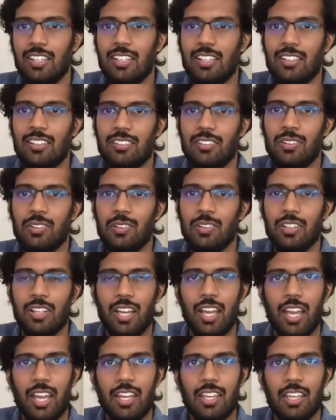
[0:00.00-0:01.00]
So
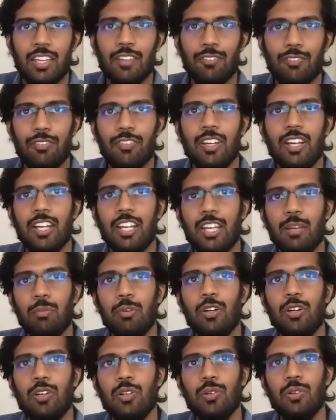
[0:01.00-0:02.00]
if we are
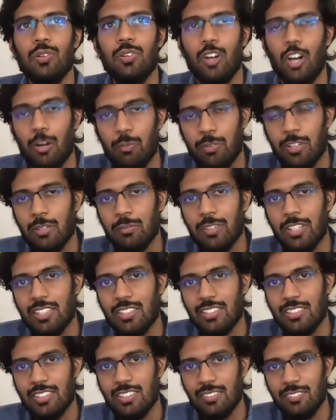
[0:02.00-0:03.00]
able to
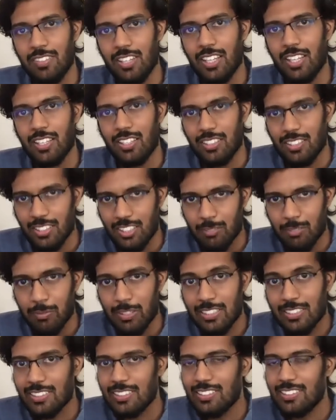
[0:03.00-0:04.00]
optimize the way
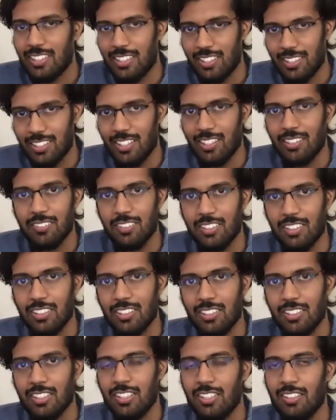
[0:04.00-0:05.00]
images are delivered,
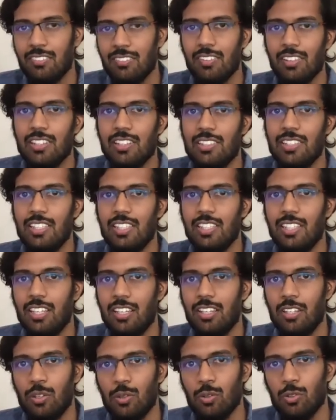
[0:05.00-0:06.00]
we'll see a
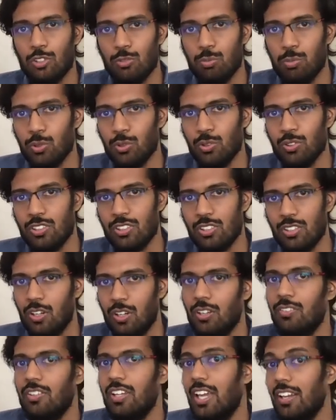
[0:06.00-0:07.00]
huge boost,
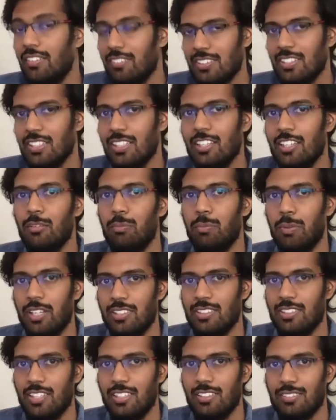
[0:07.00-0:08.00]
or we have seen in the
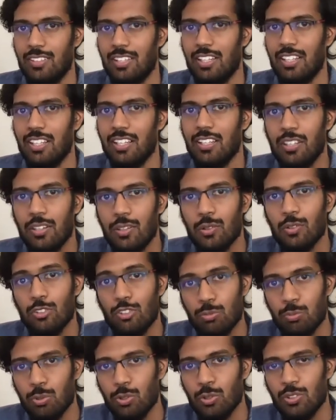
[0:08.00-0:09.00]
past as well, a
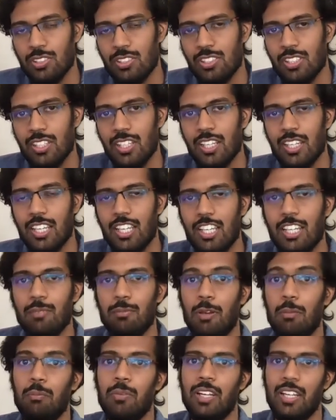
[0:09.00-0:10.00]
huge boost in
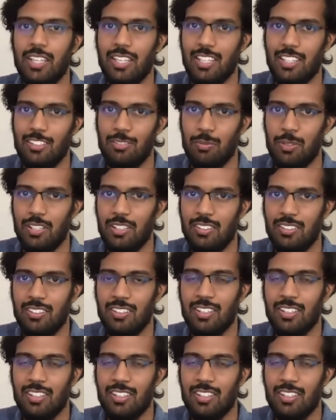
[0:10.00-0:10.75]
member engagement.